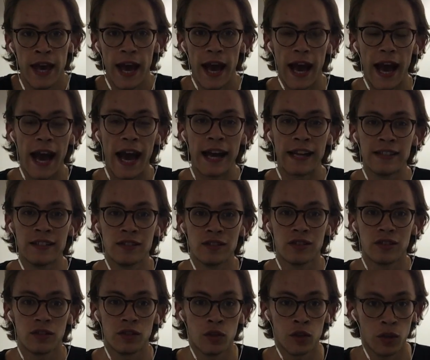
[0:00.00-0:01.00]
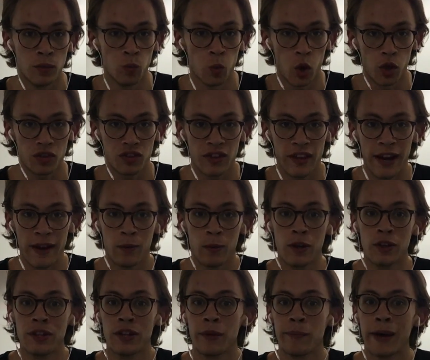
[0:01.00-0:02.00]
and you can watch that
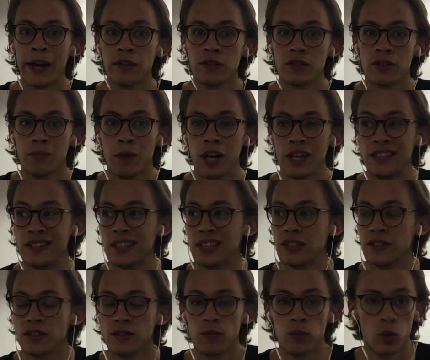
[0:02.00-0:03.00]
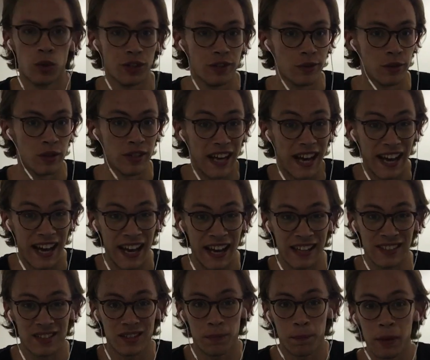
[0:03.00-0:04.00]
one about some ideas of what you can
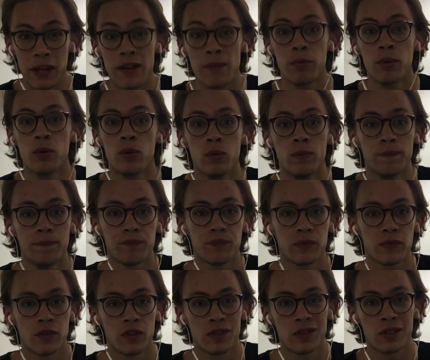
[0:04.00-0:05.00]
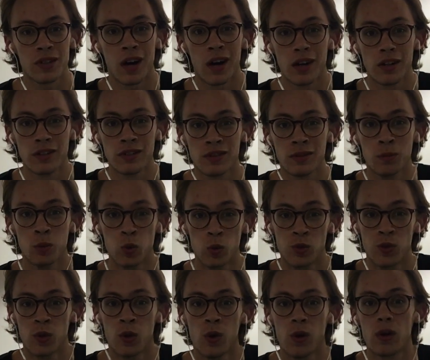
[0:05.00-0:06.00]
ask people to start a small
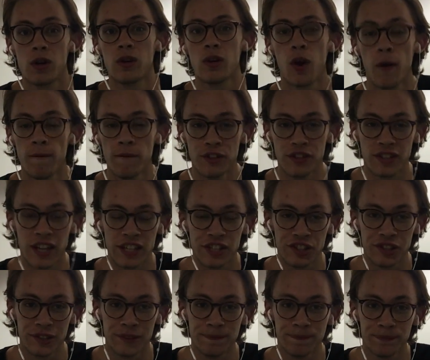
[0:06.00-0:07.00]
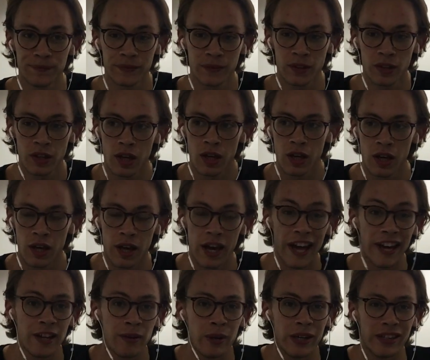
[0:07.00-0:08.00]
talk conversation.
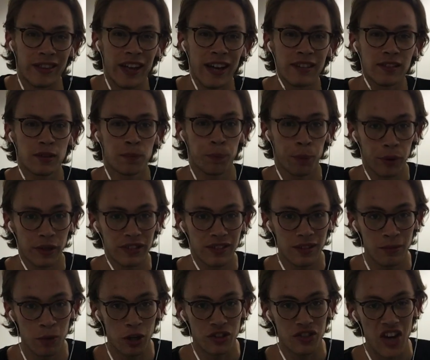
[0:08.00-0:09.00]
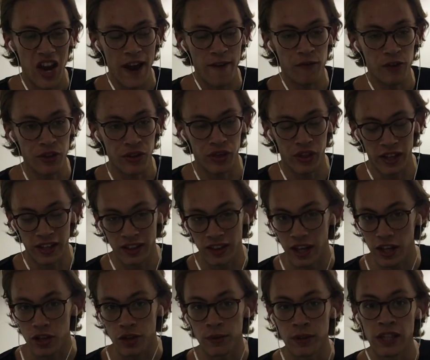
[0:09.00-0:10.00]
Anyway, that's pretty much everything
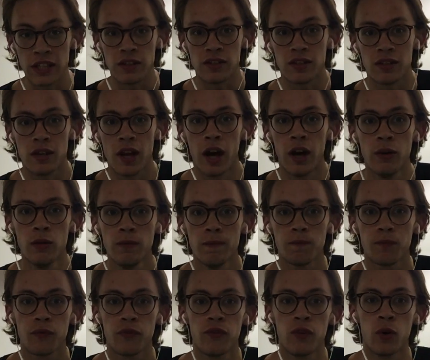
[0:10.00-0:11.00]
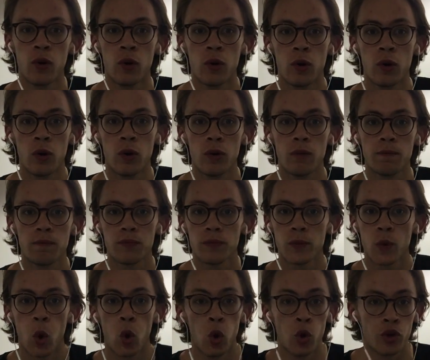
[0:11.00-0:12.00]
that you need to know for
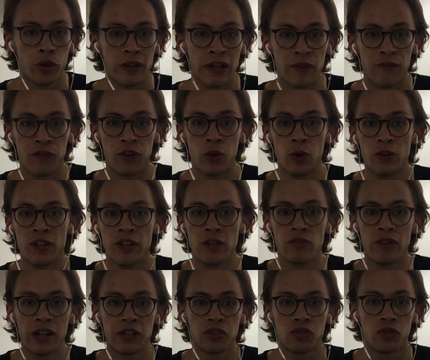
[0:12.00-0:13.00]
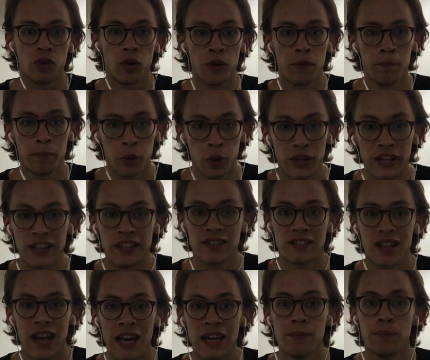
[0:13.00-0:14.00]
ordering food in a restaurant, booking a
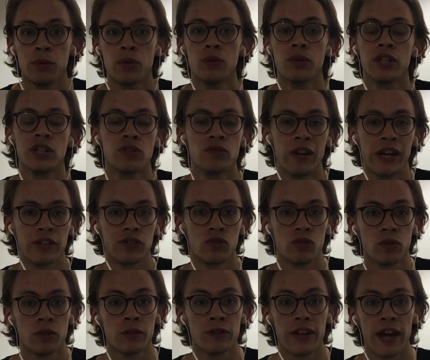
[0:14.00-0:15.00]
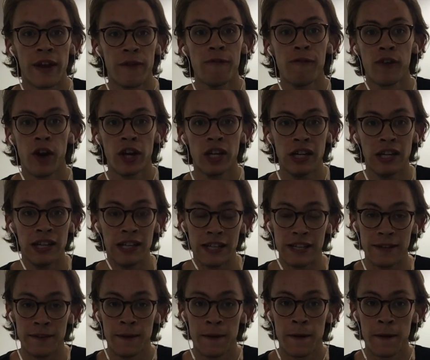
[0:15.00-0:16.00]
table in a restaurant, and
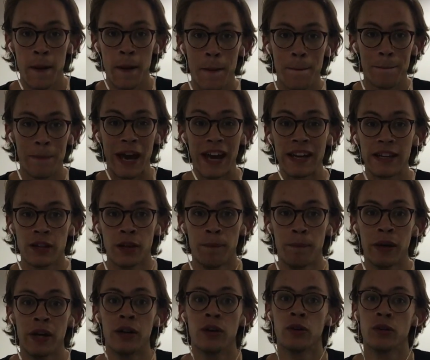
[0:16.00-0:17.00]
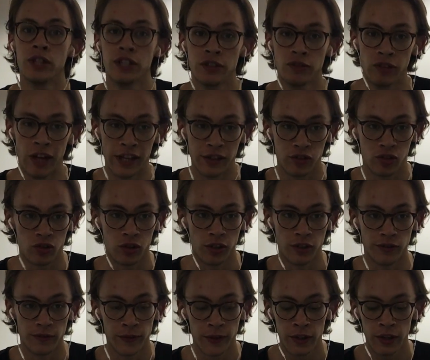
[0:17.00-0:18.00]
finally paying the bill in a
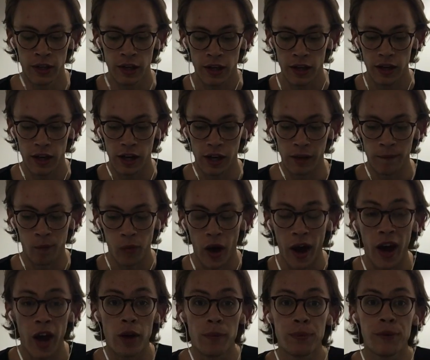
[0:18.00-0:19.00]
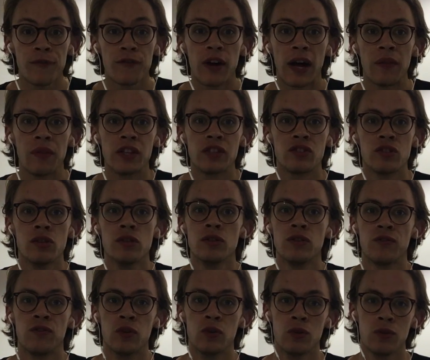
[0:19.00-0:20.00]
restaurant. I hope you found this
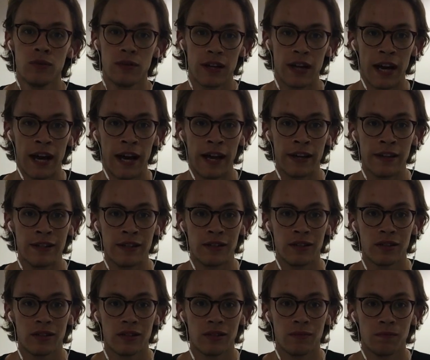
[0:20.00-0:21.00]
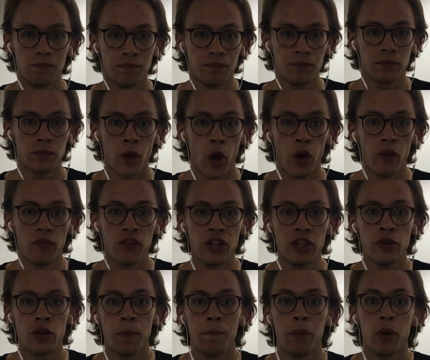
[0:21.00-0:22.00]
useful, and hopefully
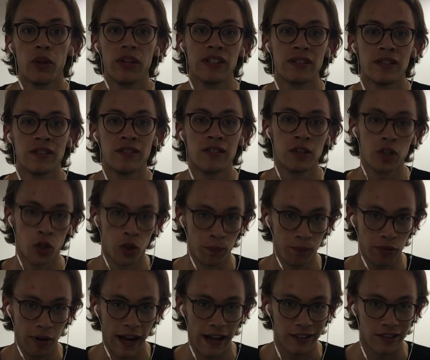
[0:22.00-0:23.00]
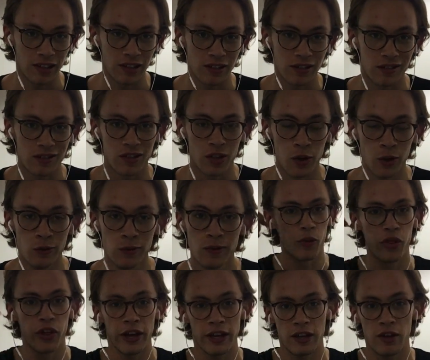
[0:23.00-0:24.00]
you can put this into good practice soon.
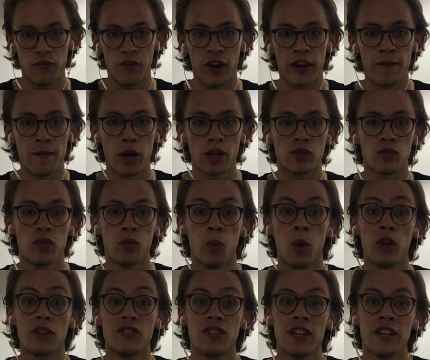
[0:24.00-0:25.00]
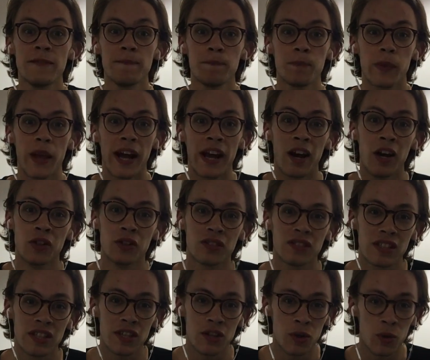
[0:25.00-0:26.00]
Thank you very much for watching, and I'll
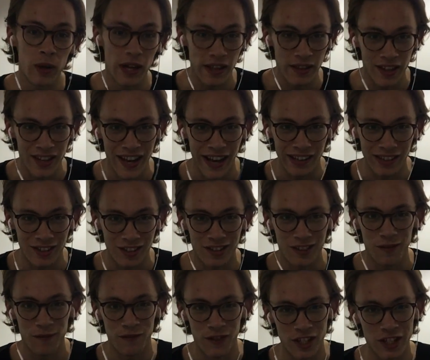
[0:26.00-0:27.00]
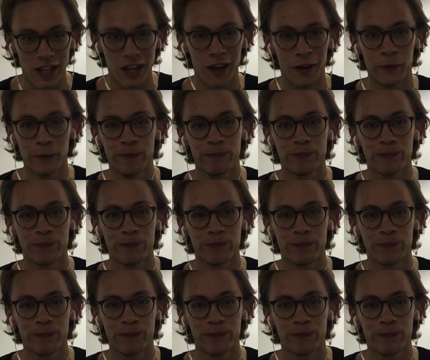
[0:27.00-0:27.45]
see you in the next video.